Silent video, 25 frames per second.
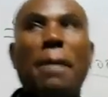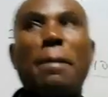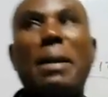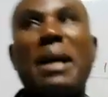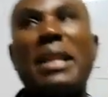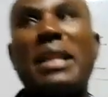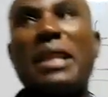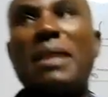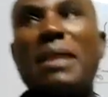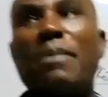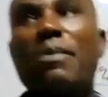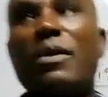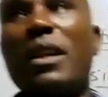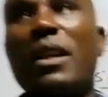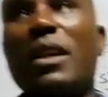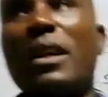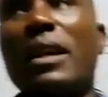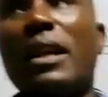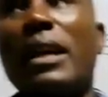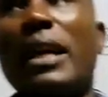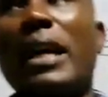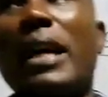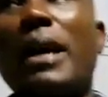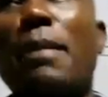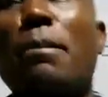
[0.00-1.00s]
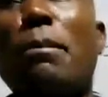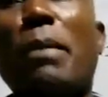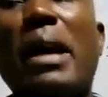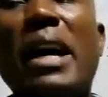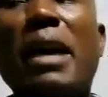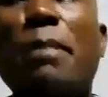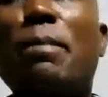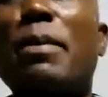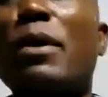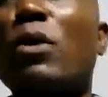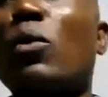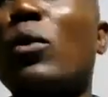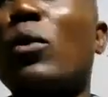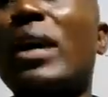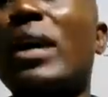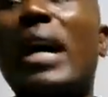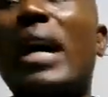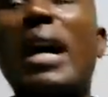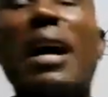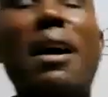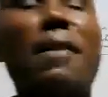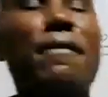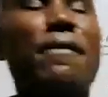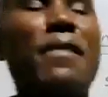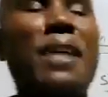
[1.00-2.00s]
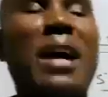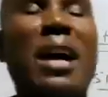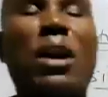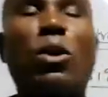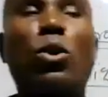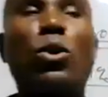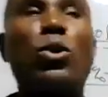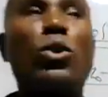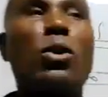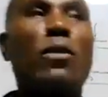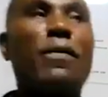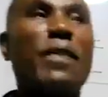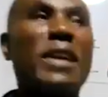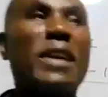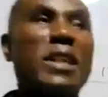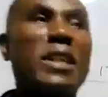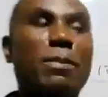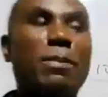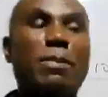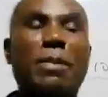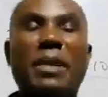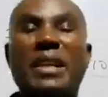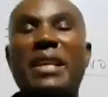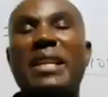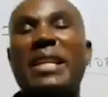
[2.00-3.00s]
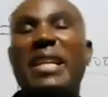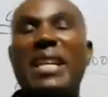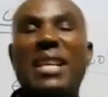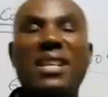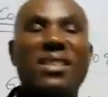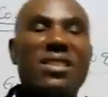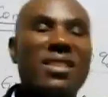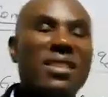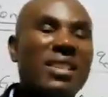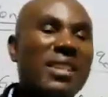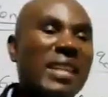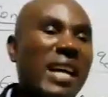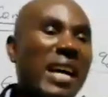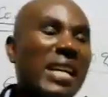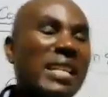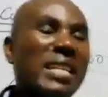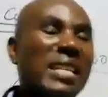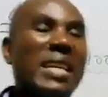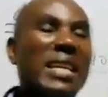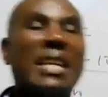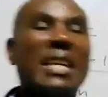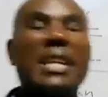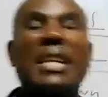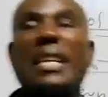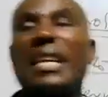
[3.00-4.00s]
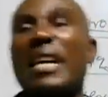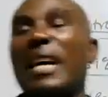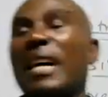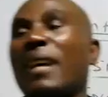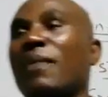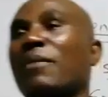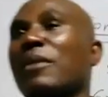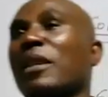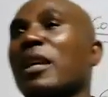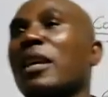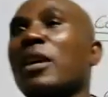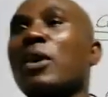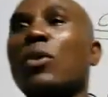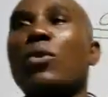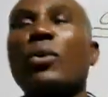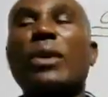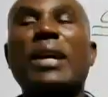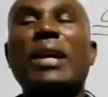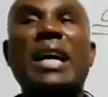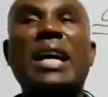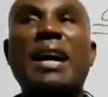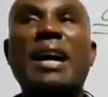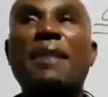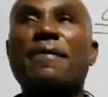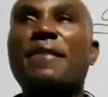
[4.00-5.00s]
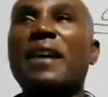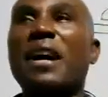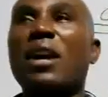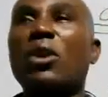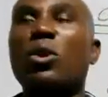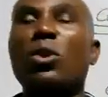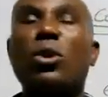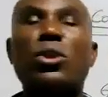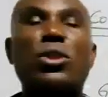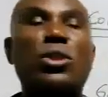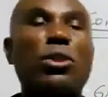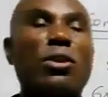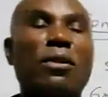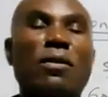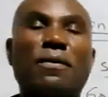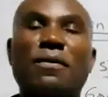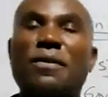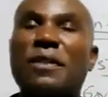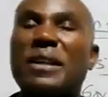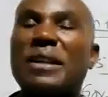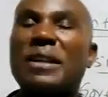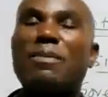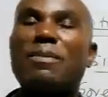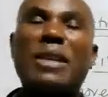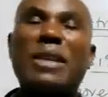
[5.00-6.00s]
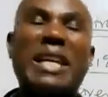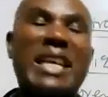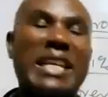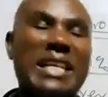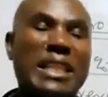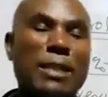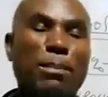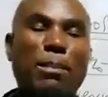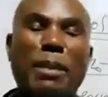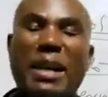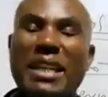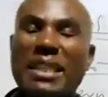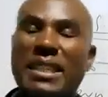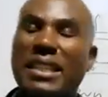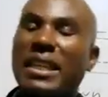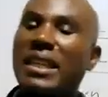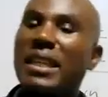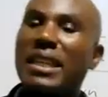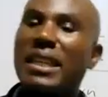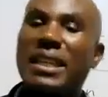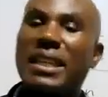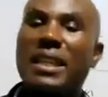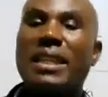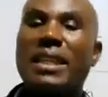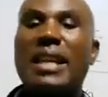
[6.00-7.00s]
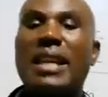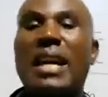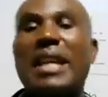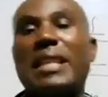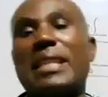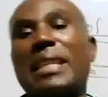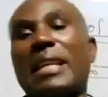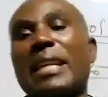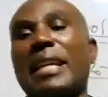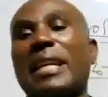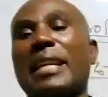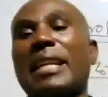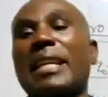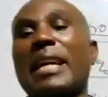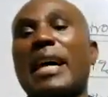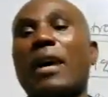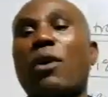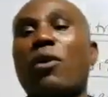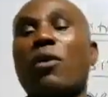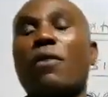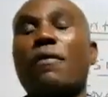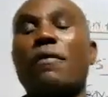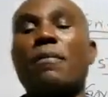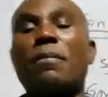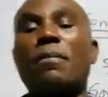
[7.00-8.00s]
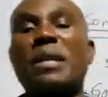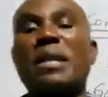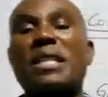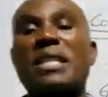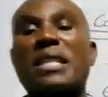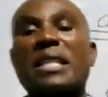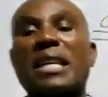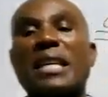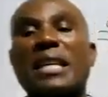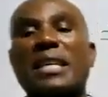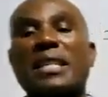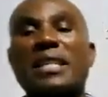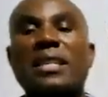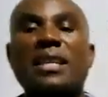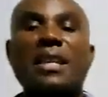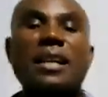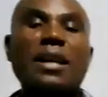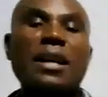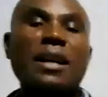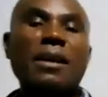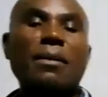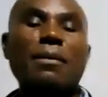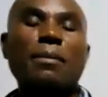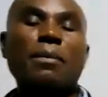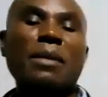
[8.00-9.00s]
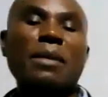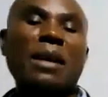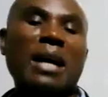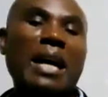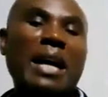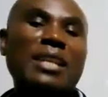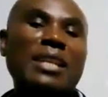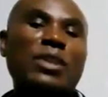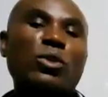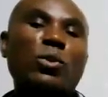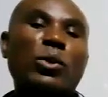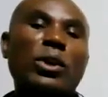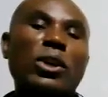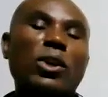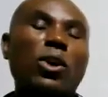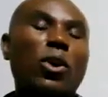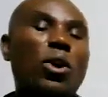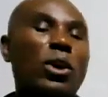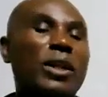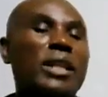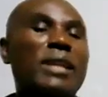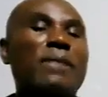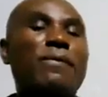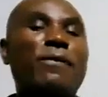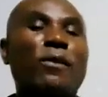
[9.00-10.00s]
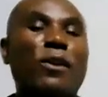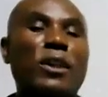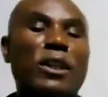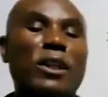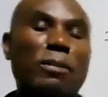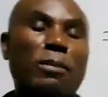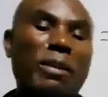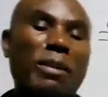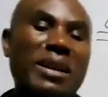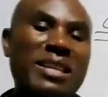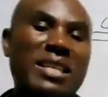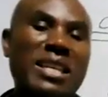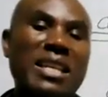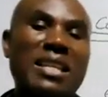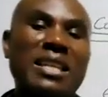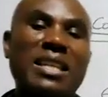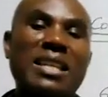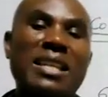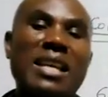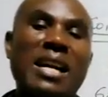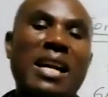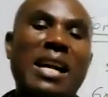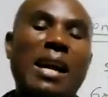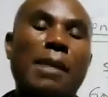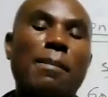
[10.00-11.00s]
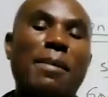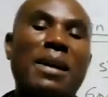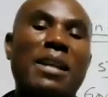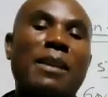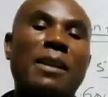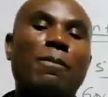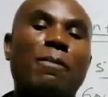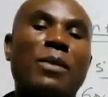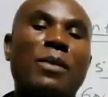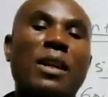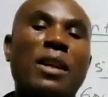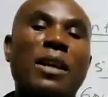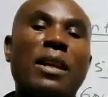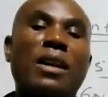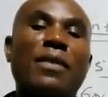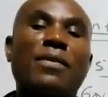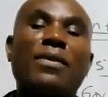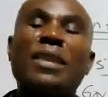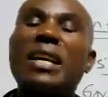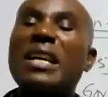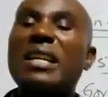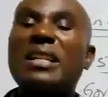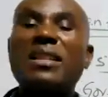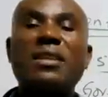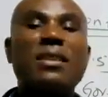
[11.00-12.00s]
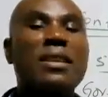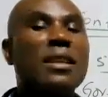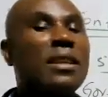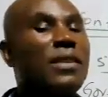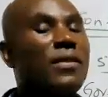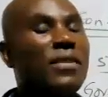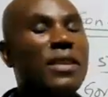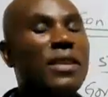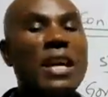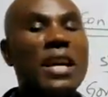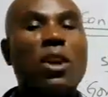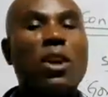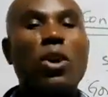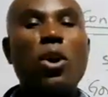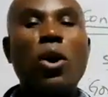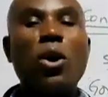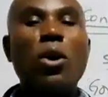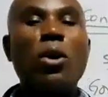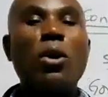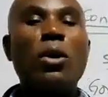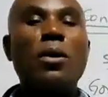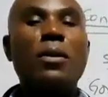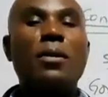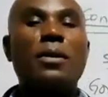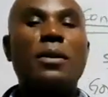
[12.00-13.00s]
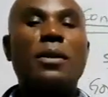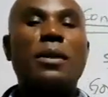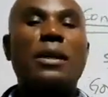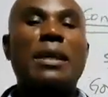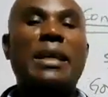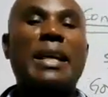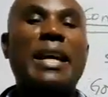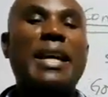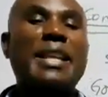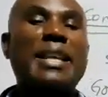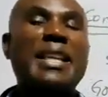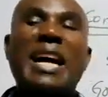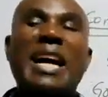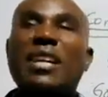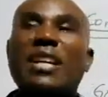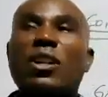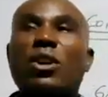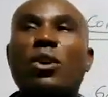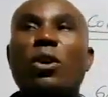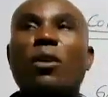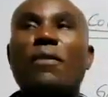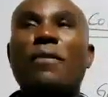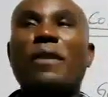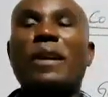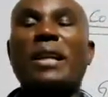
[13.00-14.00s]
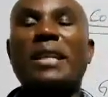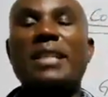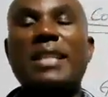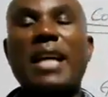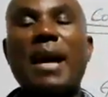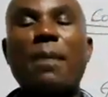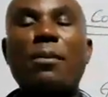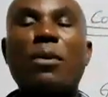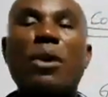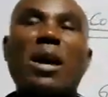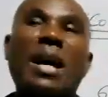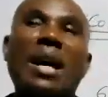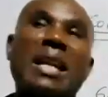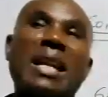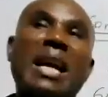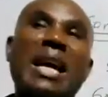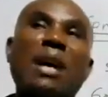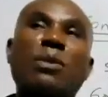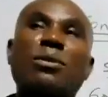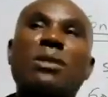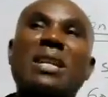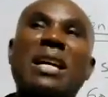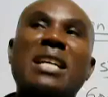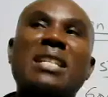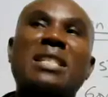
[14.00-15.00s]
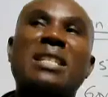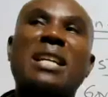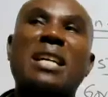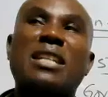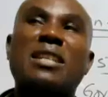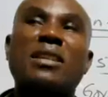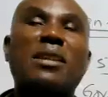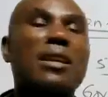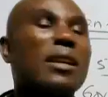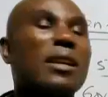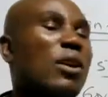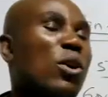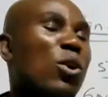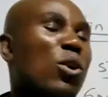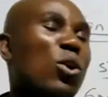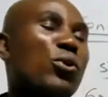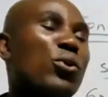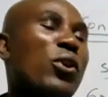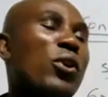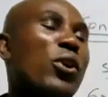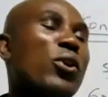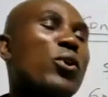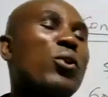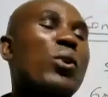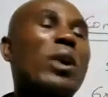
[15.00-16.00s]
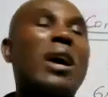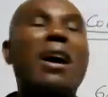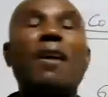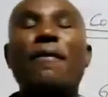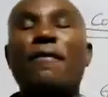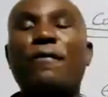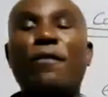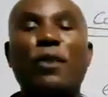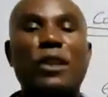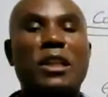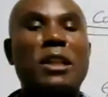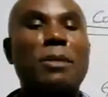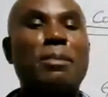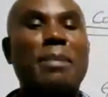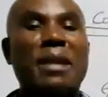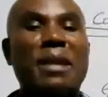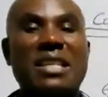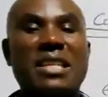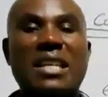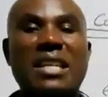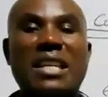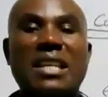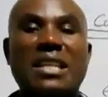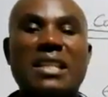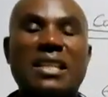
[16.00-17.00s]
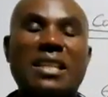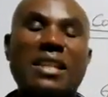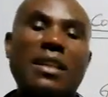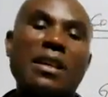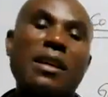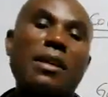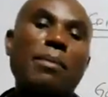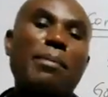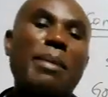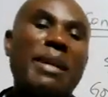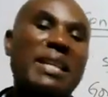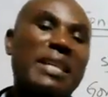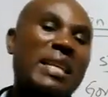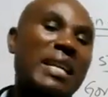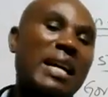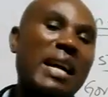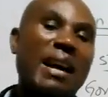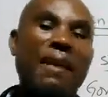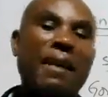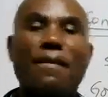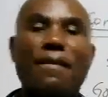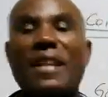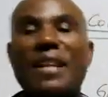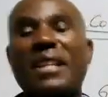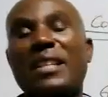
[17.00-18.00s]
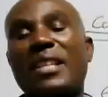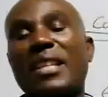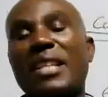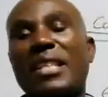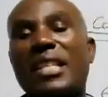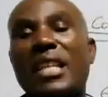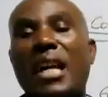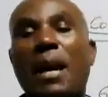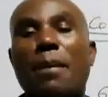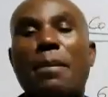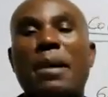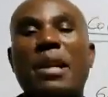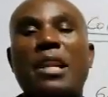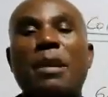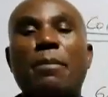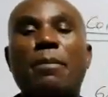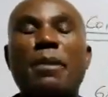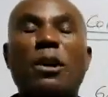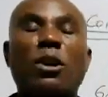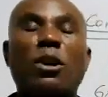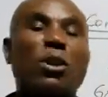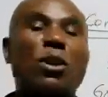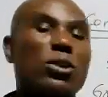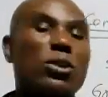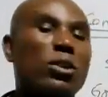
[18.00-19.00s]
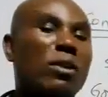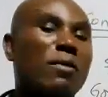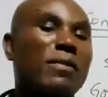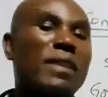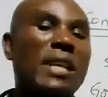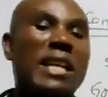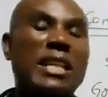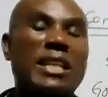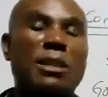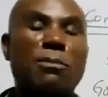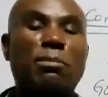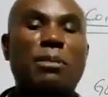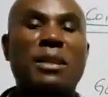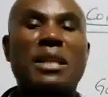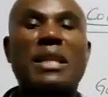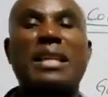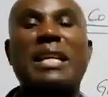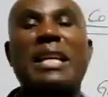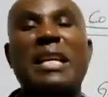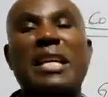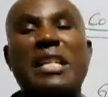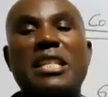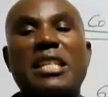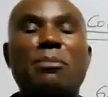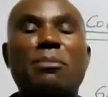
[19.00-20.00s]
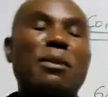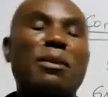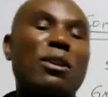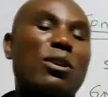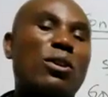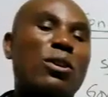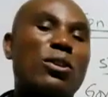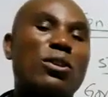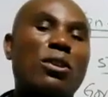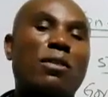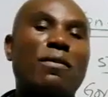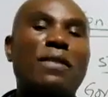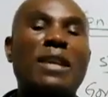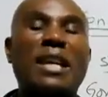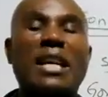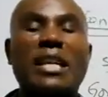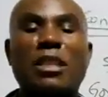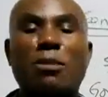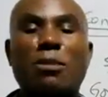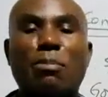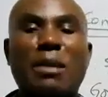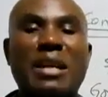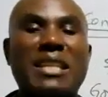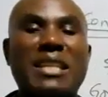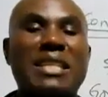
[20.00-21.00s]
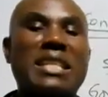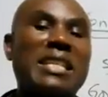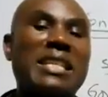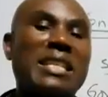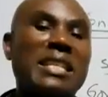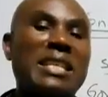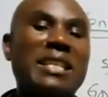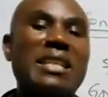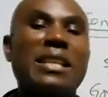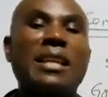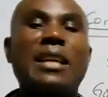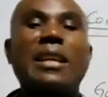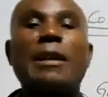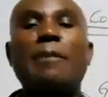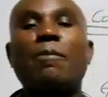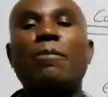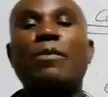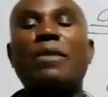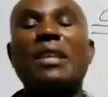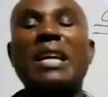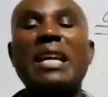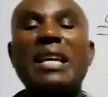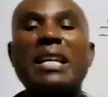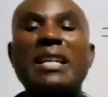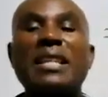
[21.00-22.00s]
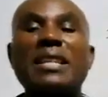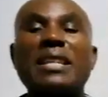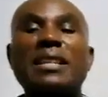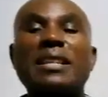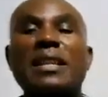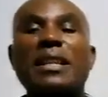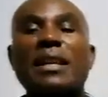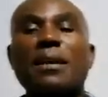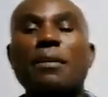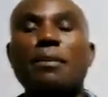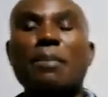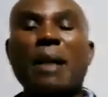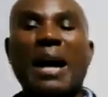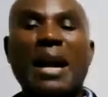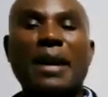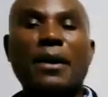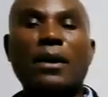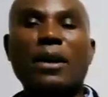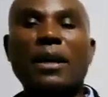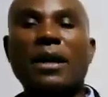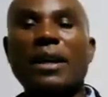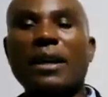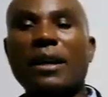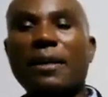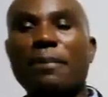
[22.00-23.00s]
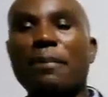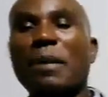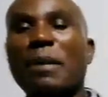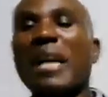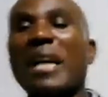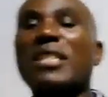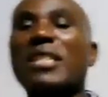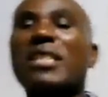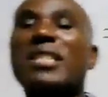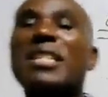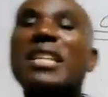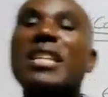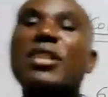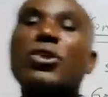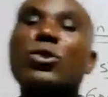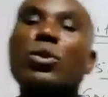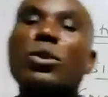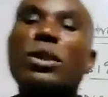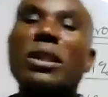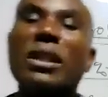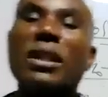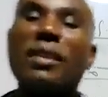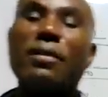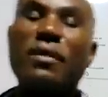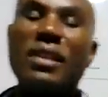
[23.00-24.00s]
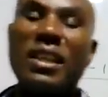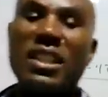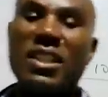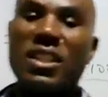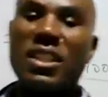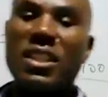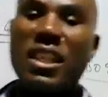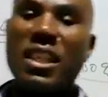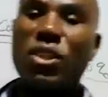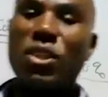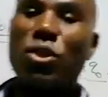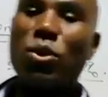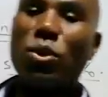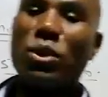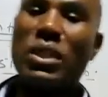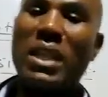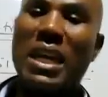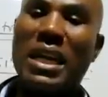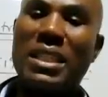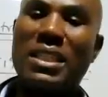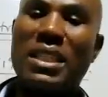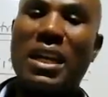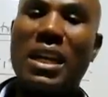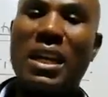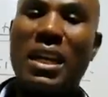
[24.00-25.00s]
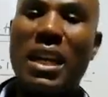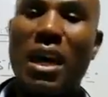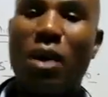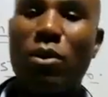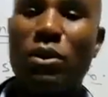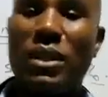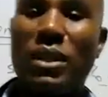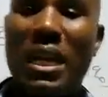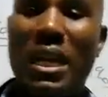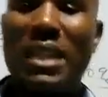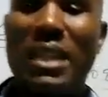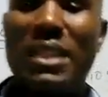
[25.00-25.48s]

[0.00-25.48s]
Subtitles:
company, maybe we have a lot of experience in that area. We have a lot of expertise in that area of business, and we own 40% in the company. Then the law, Kenyan law, for example, allows us that although you have 40%, but govern this company because of the experience, because of the expertise, then by statute, if the statute has allowed